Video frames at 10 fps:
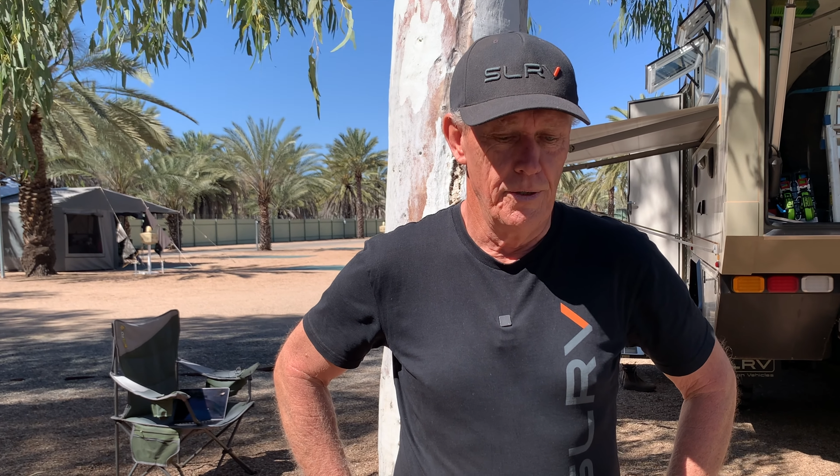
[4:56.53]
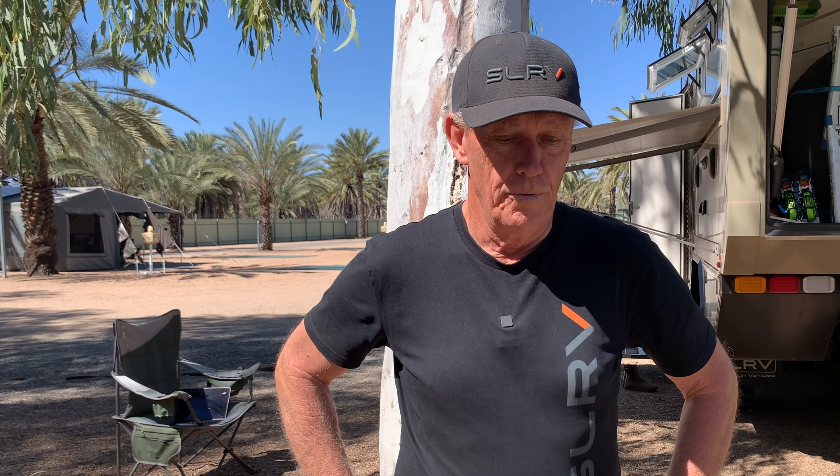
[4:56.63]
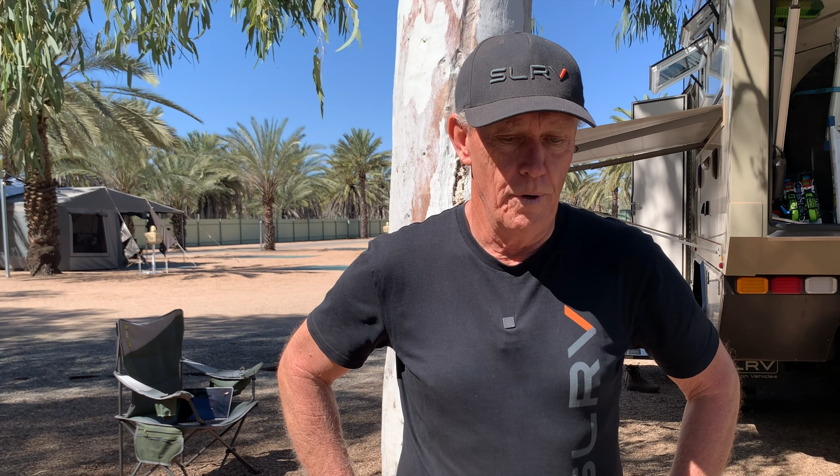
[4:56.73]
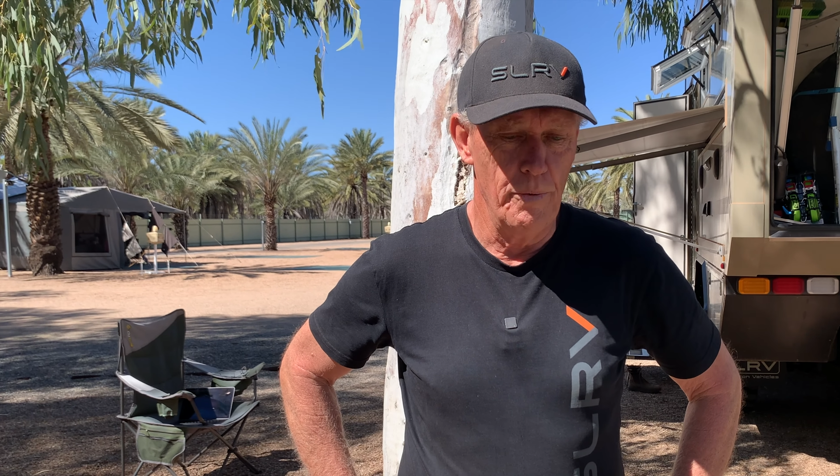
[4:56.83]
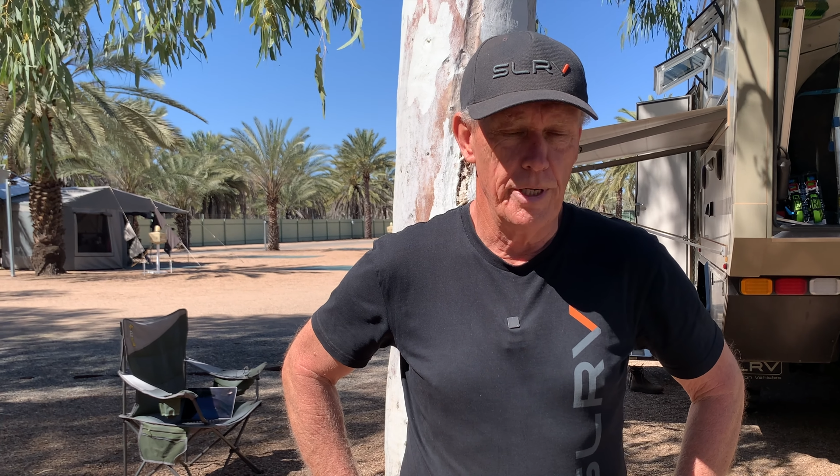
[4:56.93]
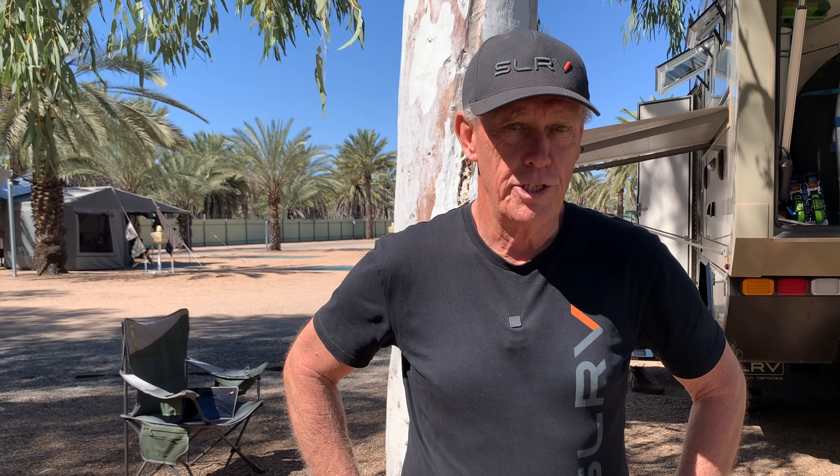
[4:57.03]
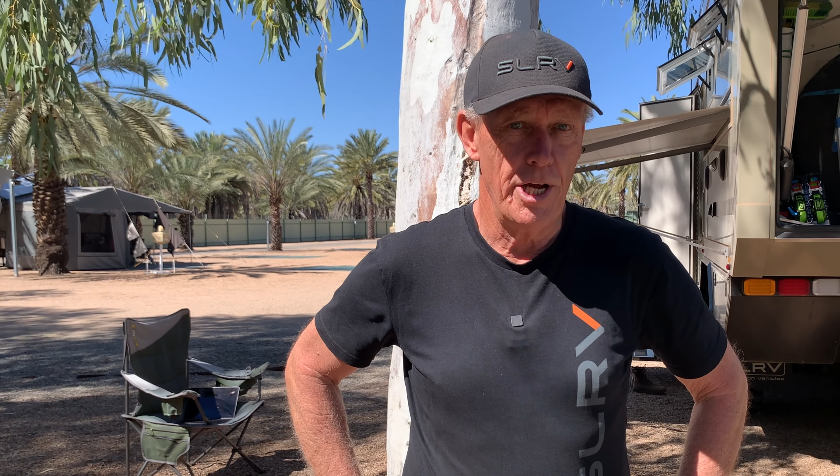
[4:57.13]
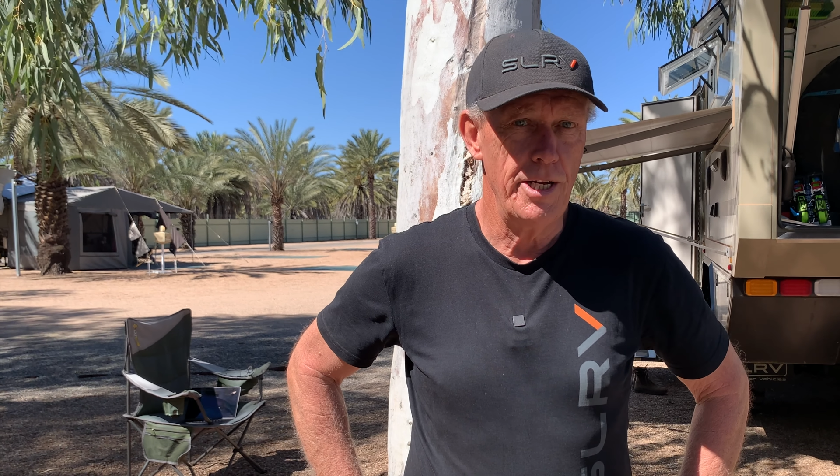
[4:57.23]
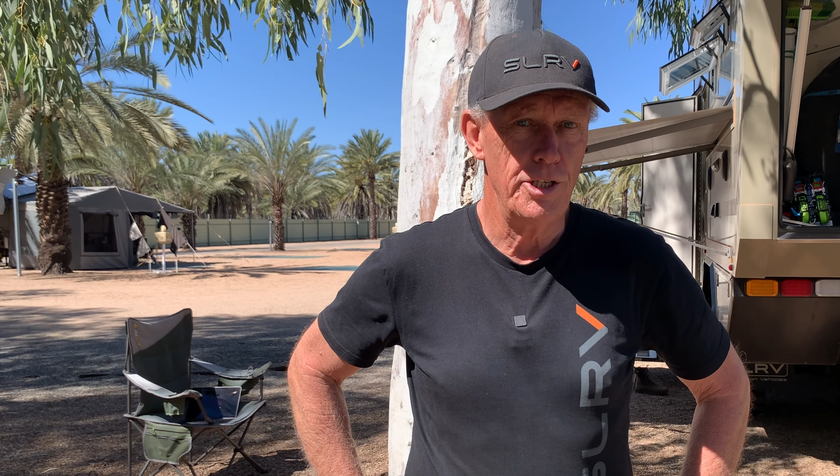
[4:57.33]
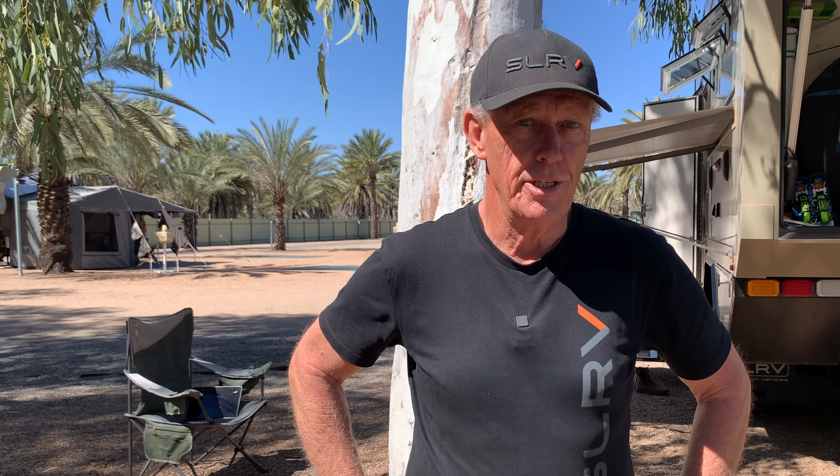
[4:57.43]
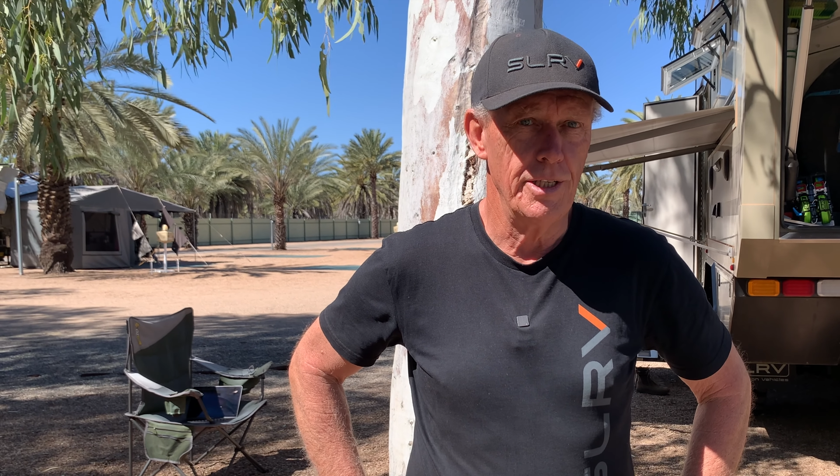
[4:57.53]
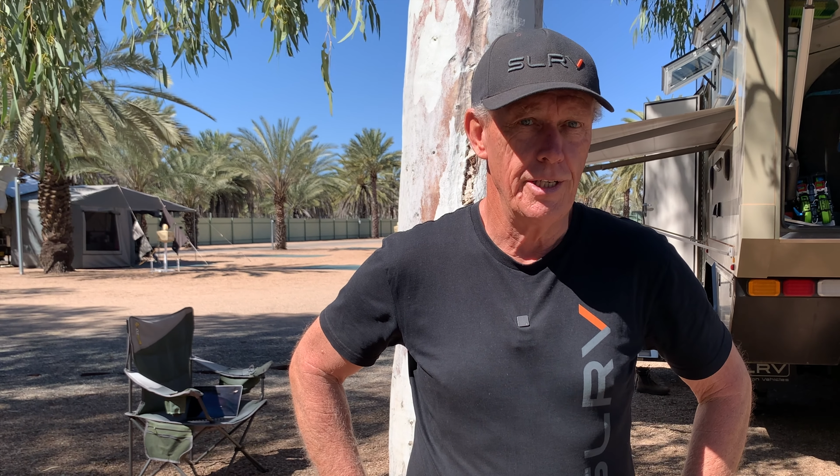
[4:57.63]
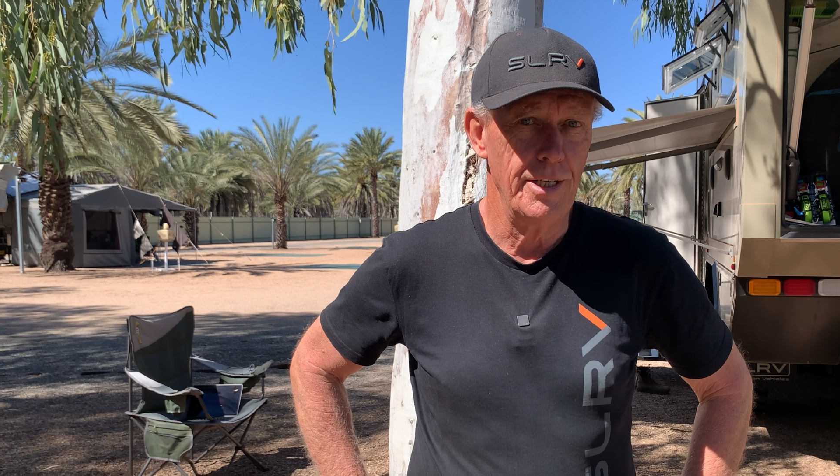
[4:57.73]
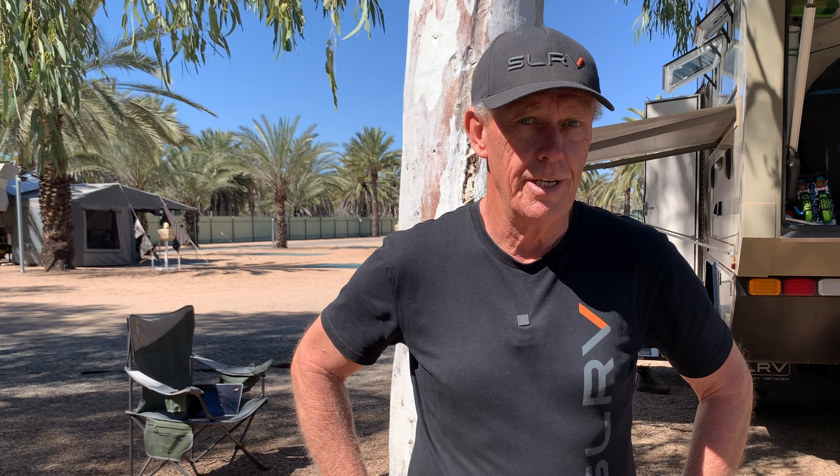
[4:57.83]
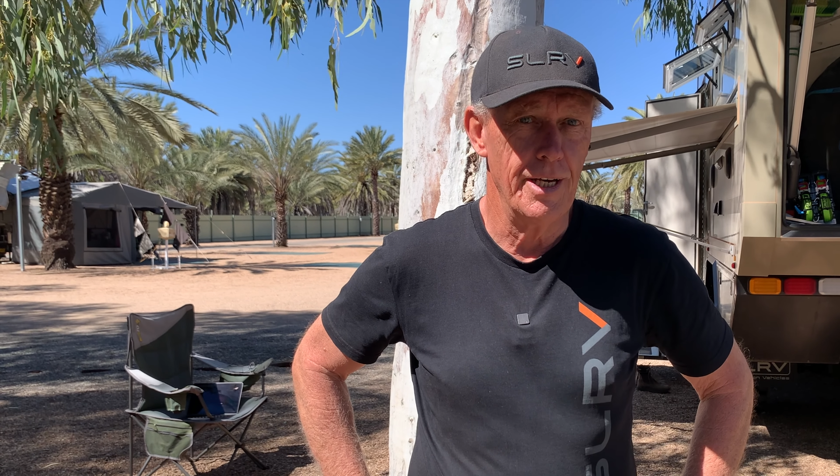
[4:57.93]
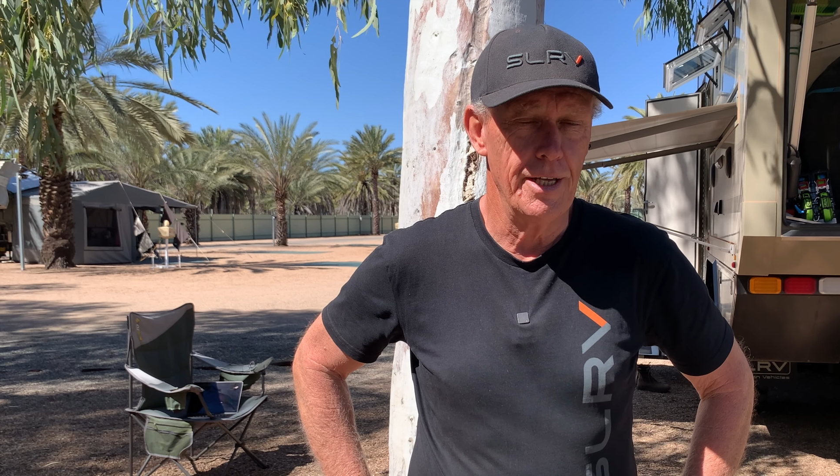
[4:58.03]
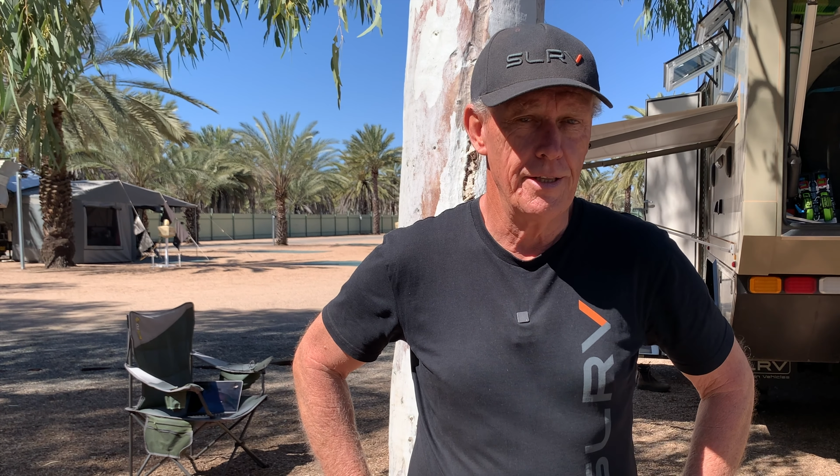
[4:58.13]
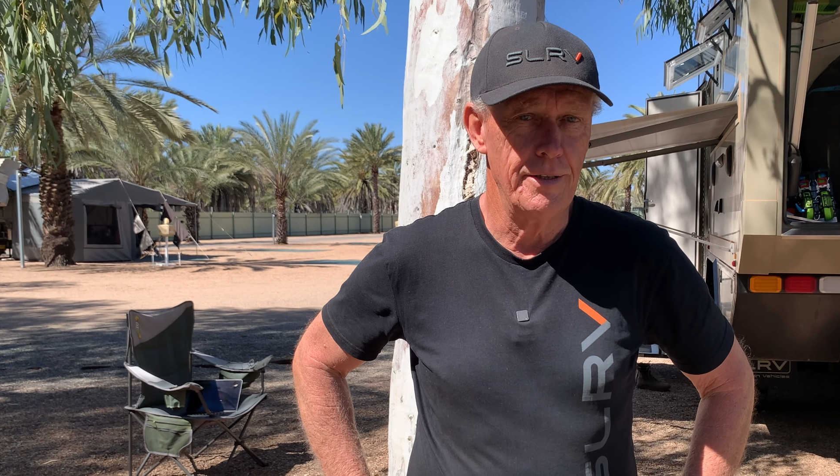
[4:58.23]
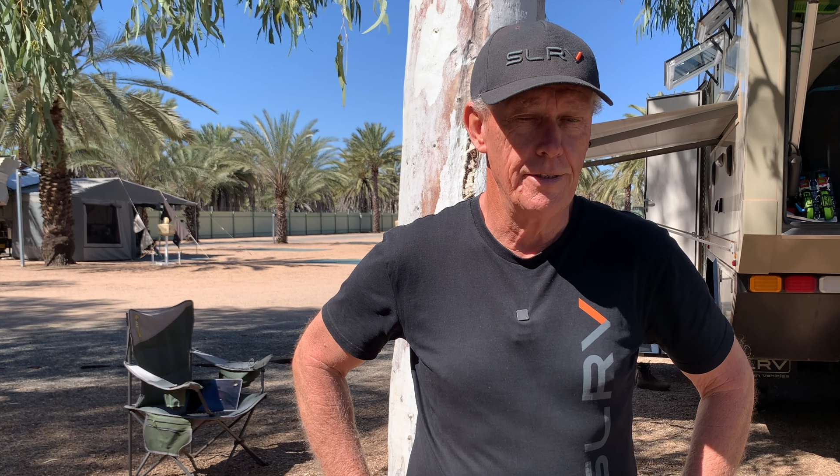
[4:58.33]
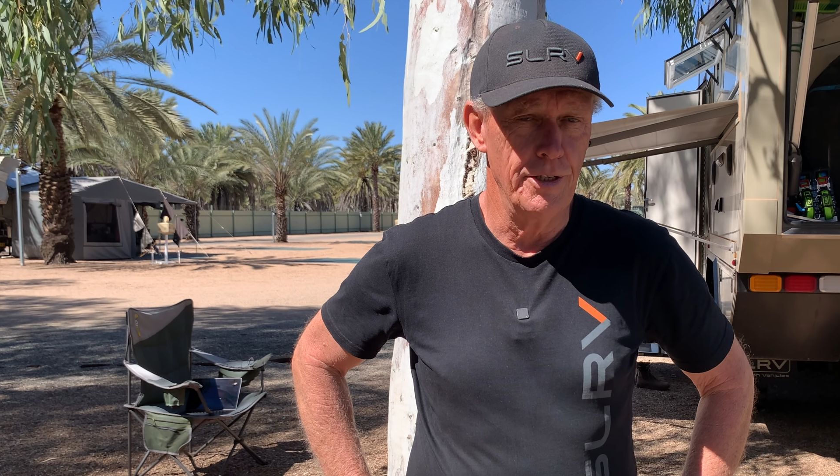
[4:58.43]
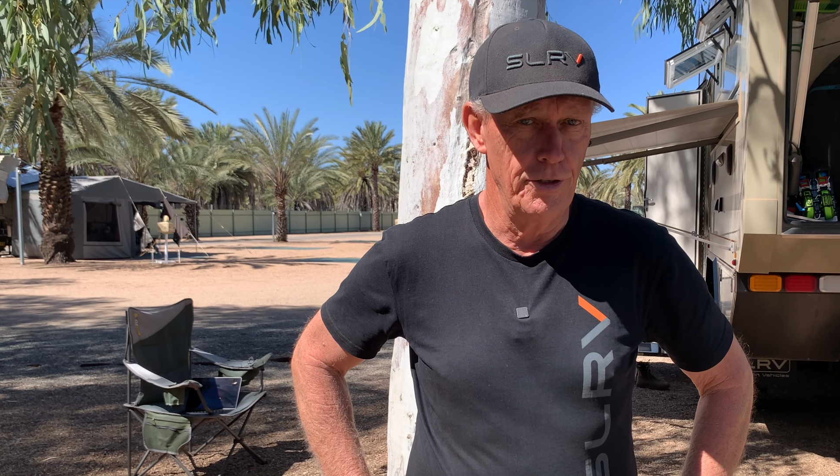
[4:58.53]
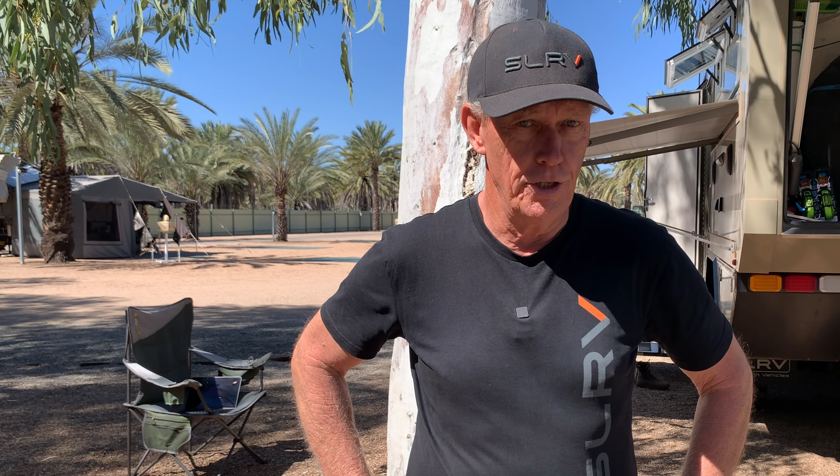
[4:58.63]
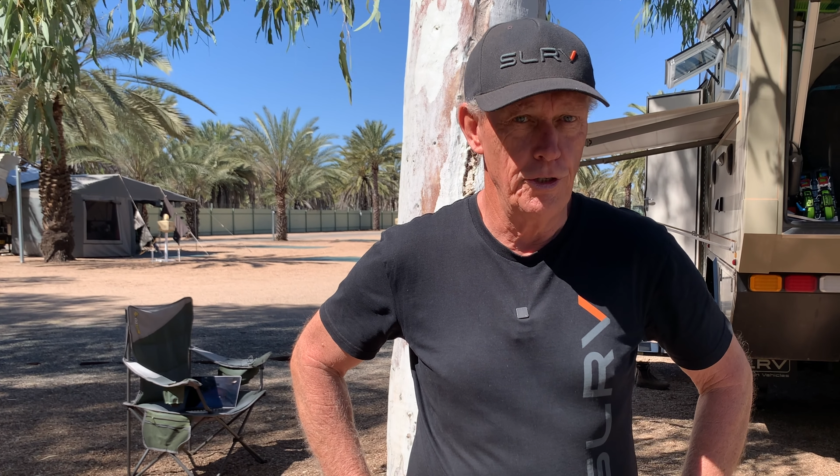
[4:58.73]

when we're changing the